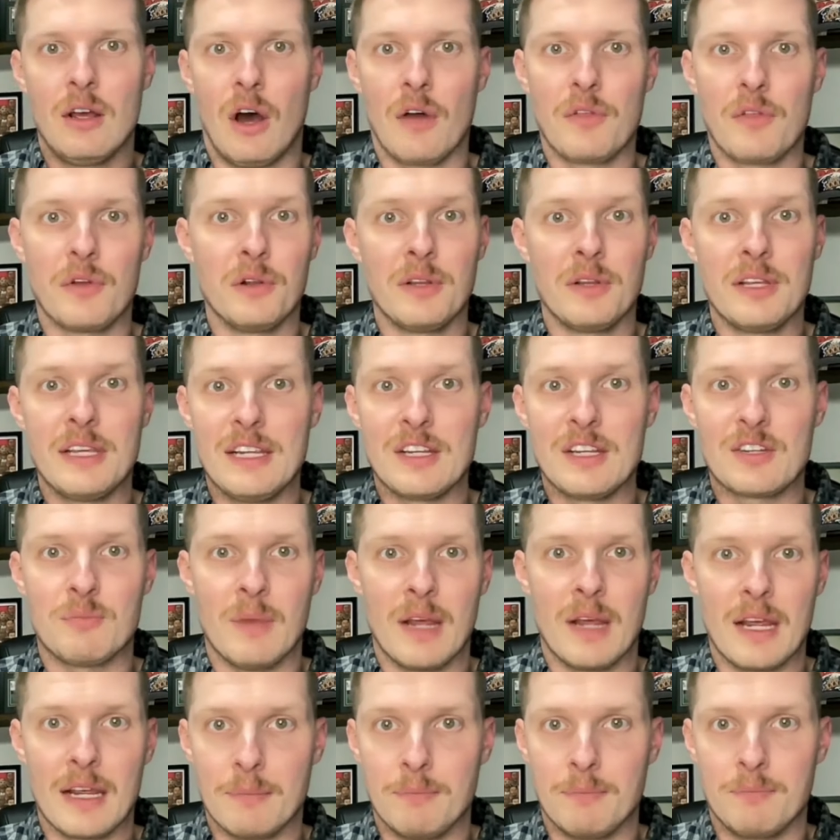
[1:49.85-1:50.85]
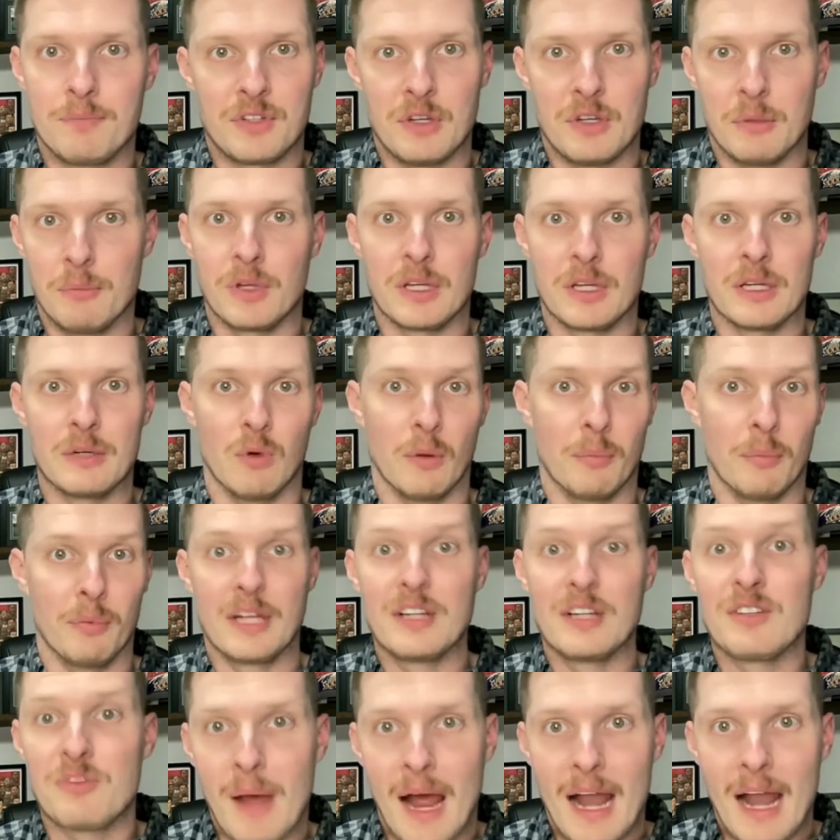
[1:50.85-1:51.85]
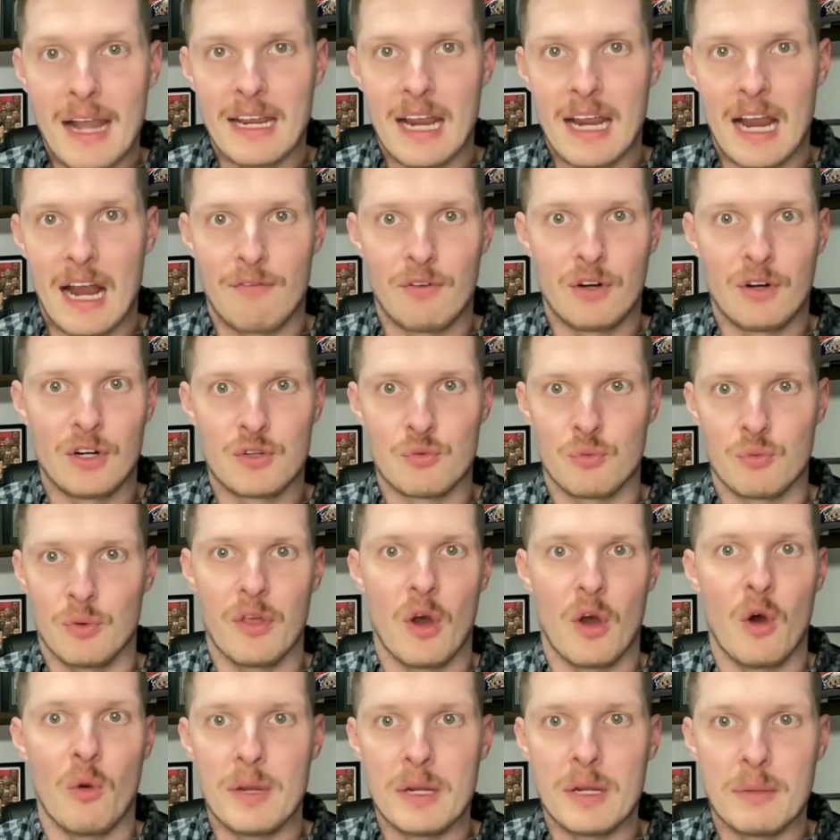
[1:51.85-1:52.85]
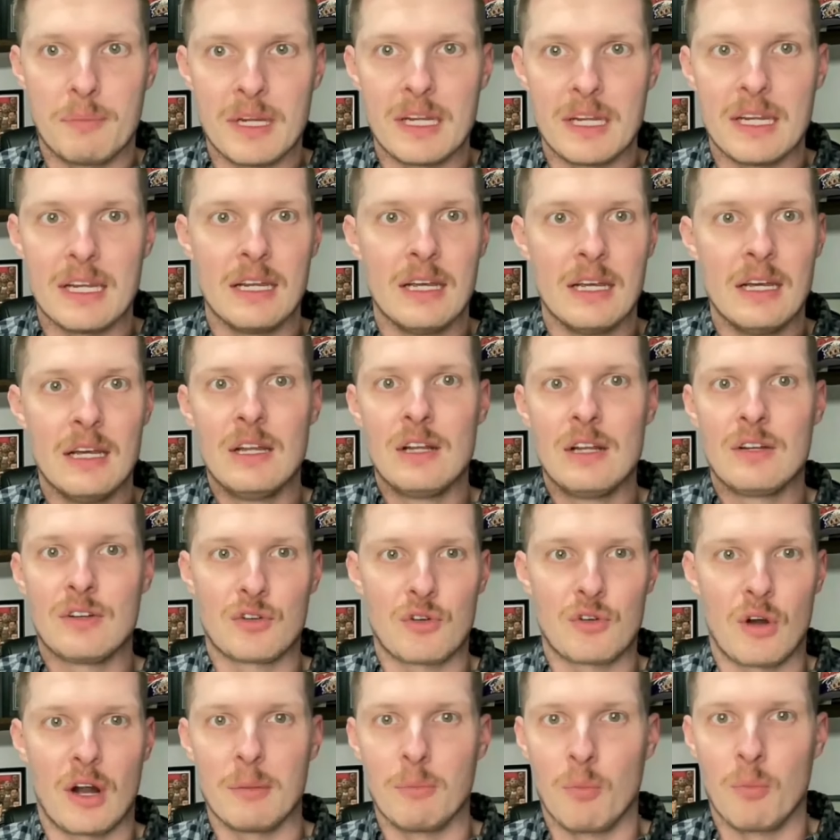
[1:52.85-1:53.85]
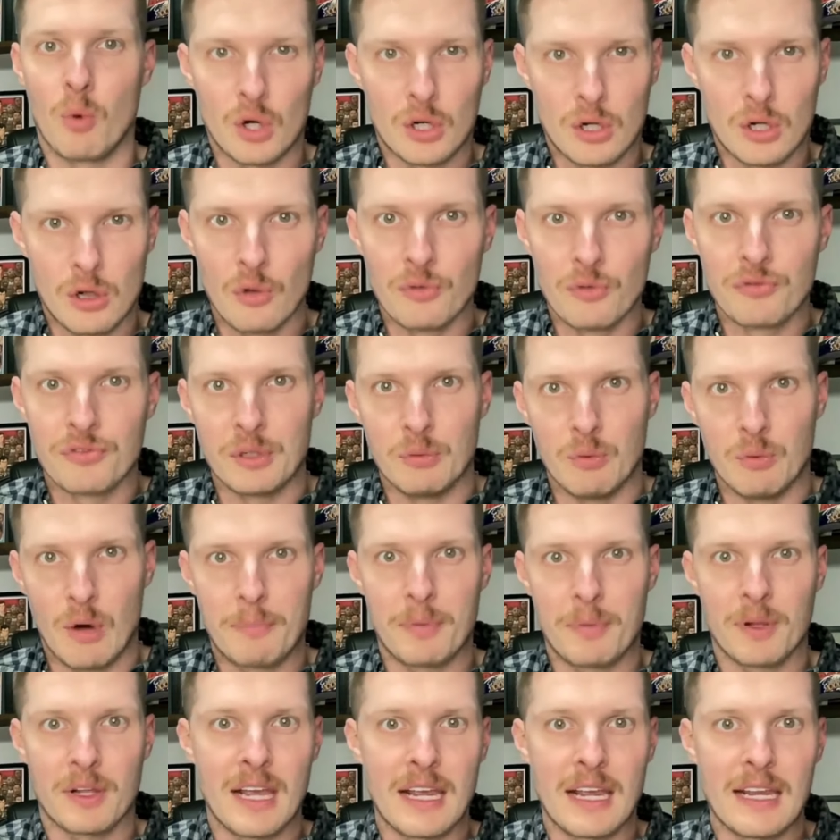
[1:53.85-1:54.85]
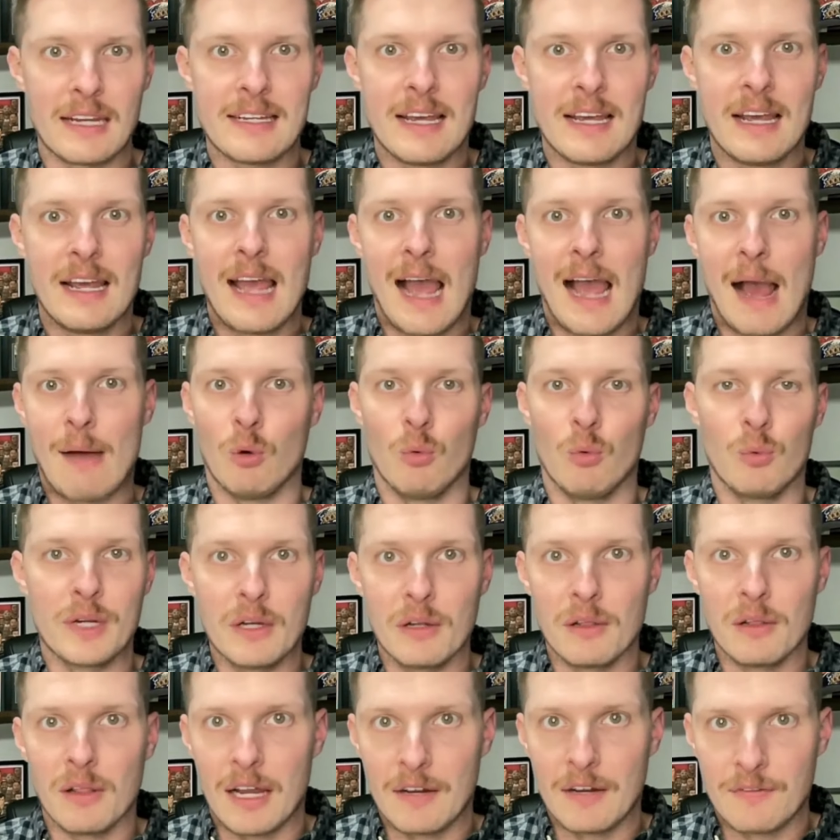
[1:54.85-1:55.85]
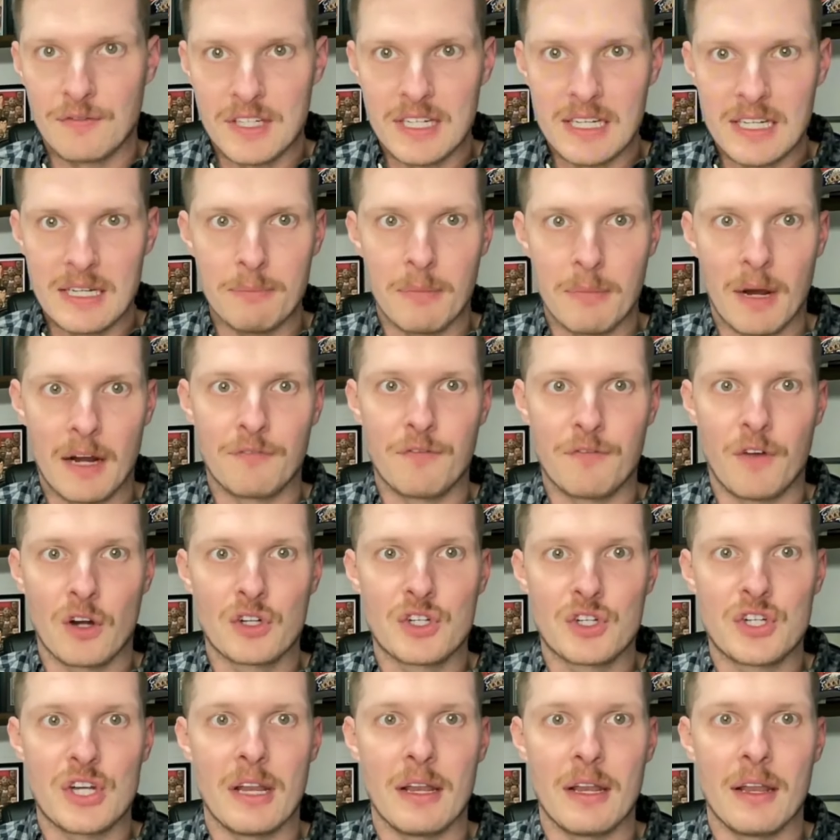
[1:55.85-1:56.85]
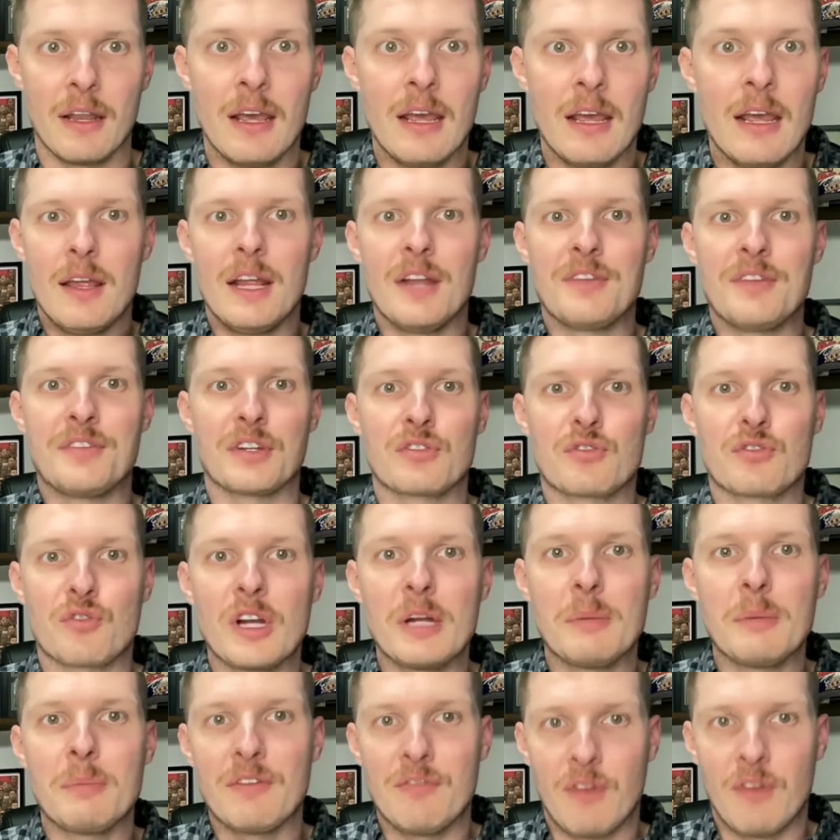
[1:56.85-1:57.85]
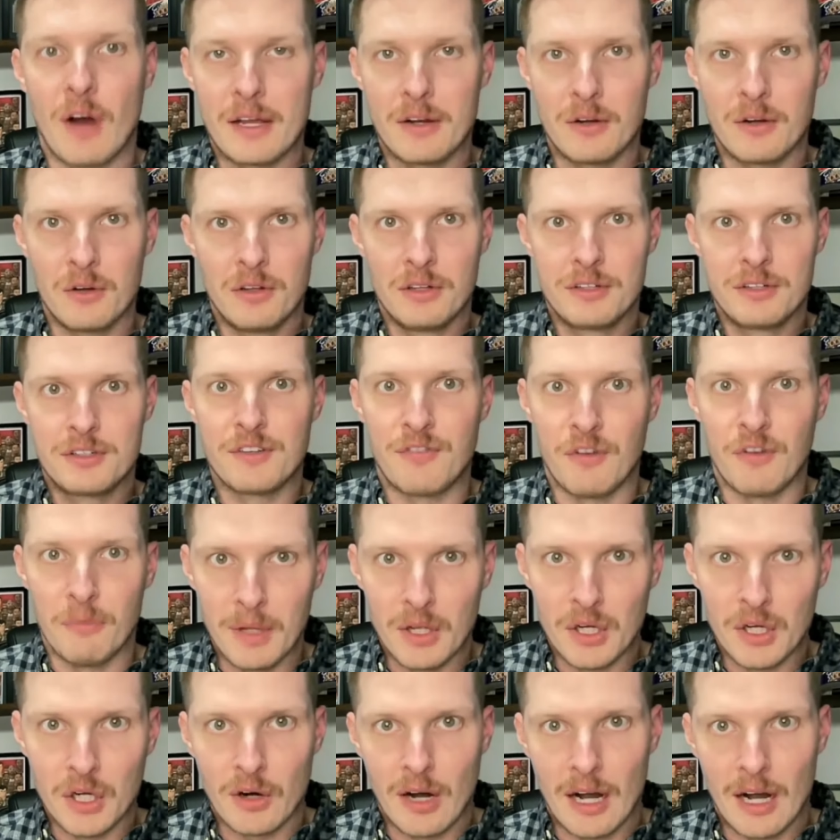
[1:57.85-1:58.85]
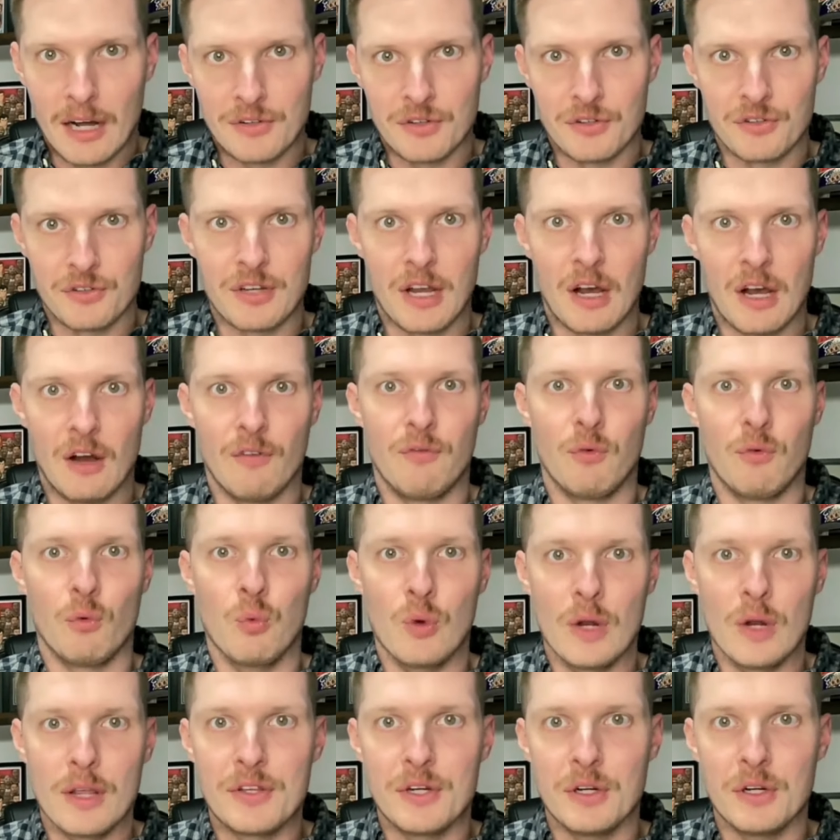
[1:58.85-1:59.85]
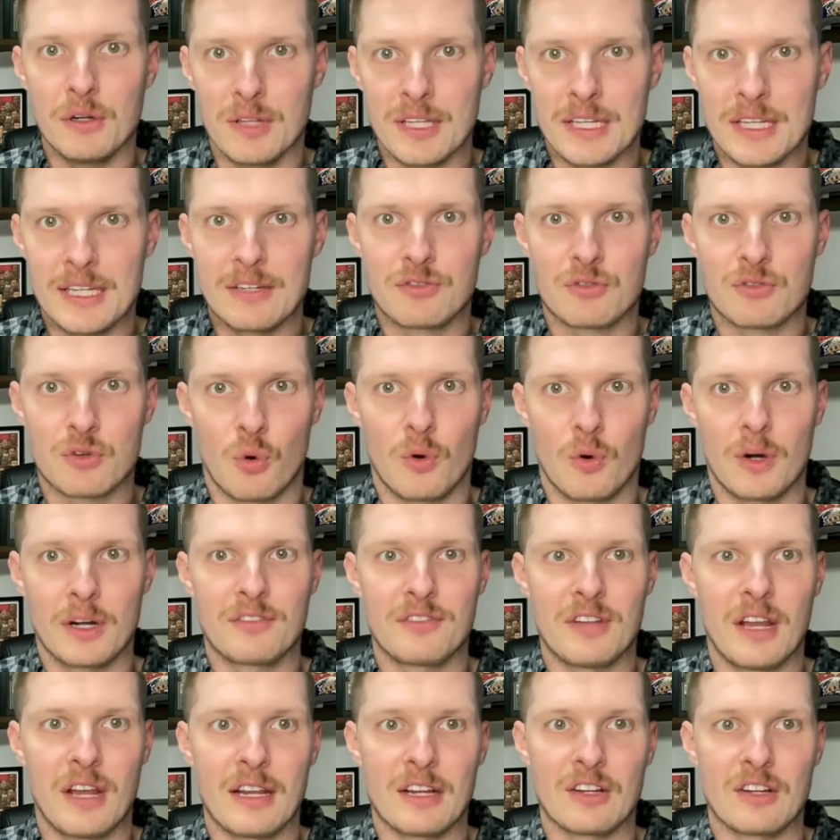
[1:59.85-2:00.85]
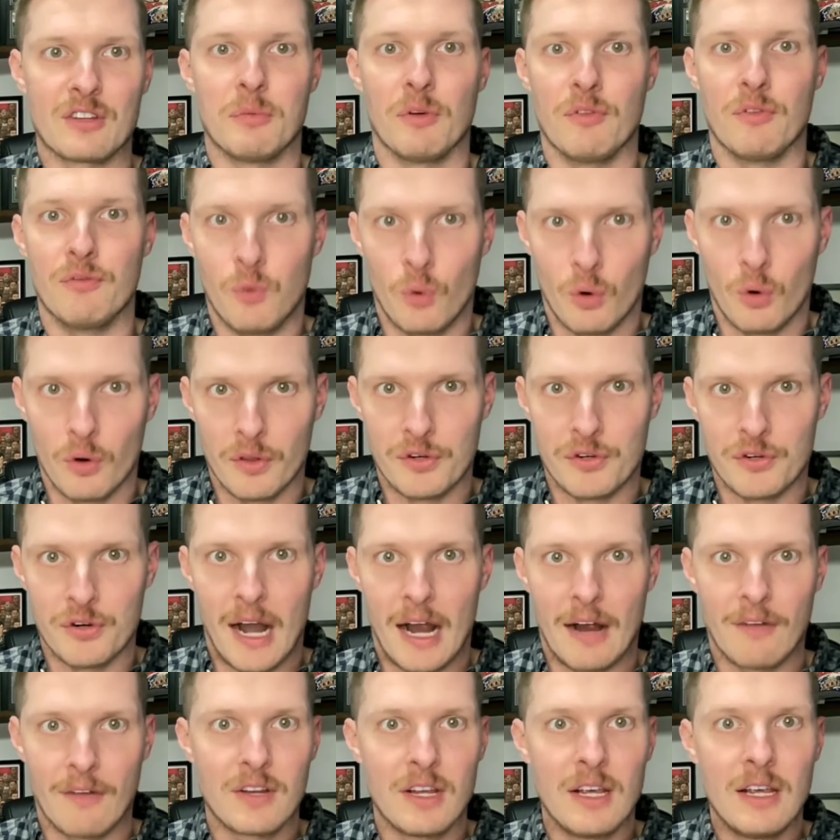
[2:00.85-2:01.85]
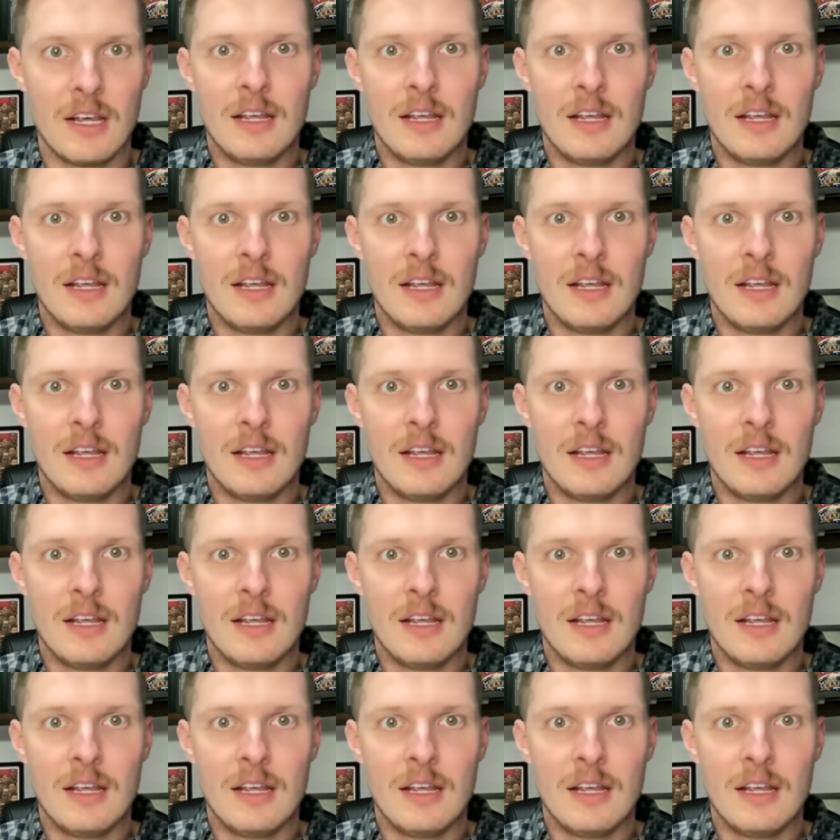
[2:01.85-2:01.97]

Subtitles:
Other leagues may simply replace batting average with OBP to try to more closely replicate how a real-life team might function. It's extremely vital to familiarize yourself with your league scoring settings before the draft.